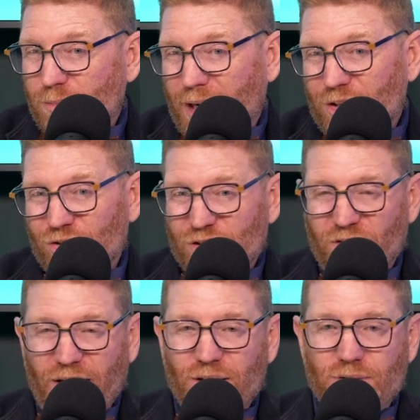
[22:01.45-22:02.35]
managers
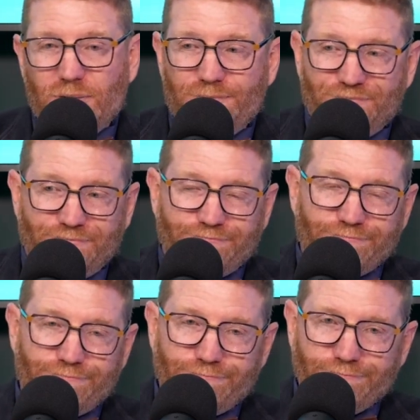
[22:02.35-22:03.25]
fail,
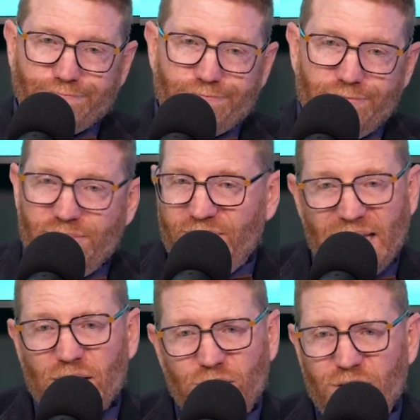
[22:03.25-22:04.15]
they
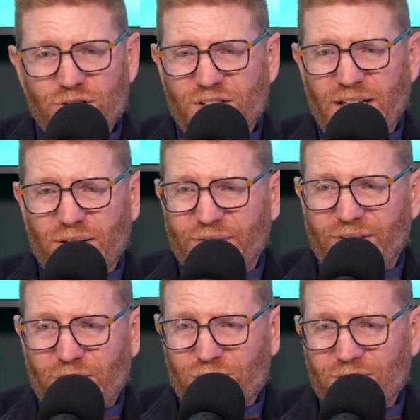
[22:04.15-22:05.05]
don't understand their
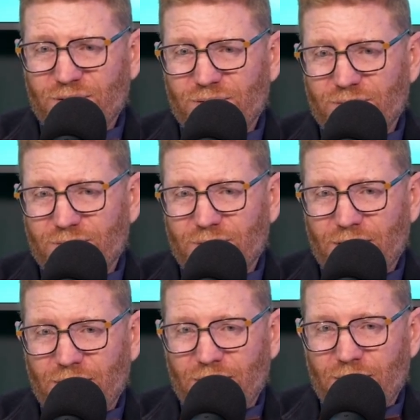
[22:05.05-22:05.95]
function.
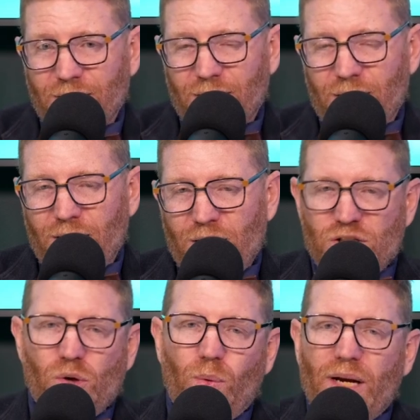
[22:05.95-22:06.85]

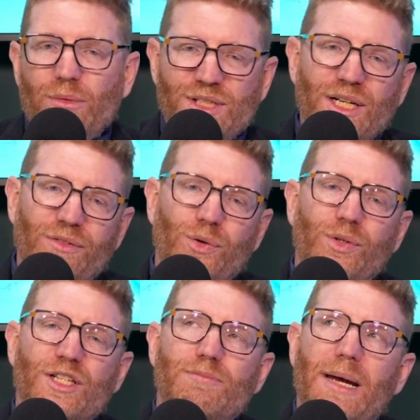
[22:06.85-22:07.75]
So when I was interviewing
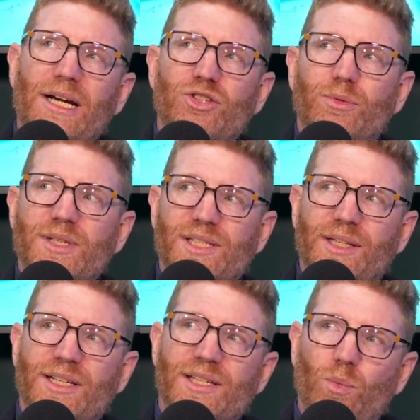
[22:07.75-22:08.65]
this manager
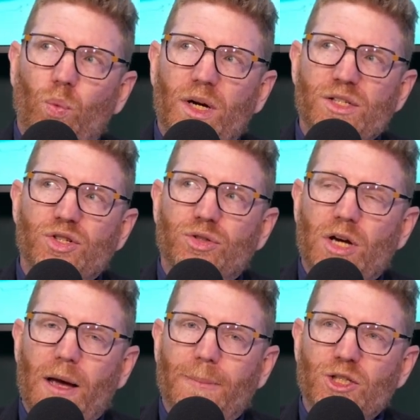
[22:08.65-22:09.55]
recently, I said, "What is your
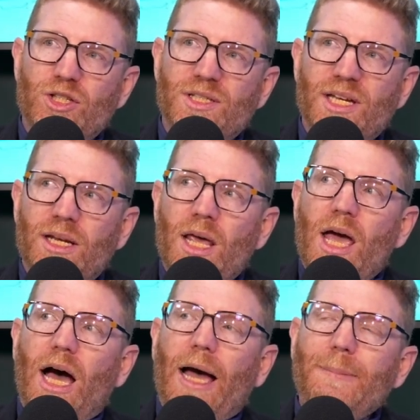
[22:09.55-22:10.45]
job?" And she said,
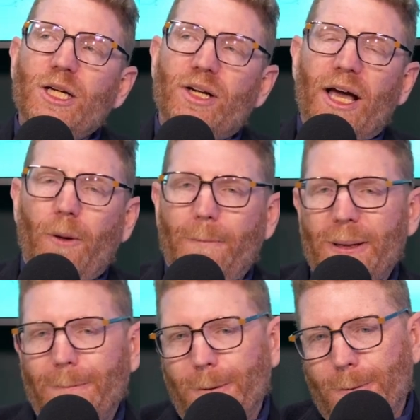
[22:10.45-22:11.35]
"I'm here to help
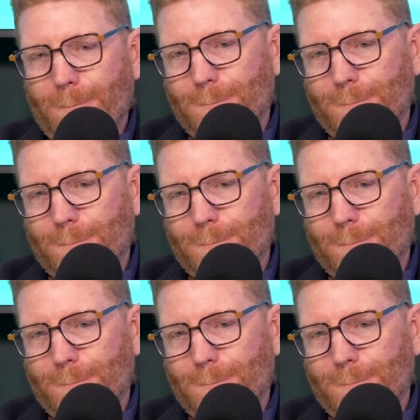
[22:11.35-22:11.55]
people."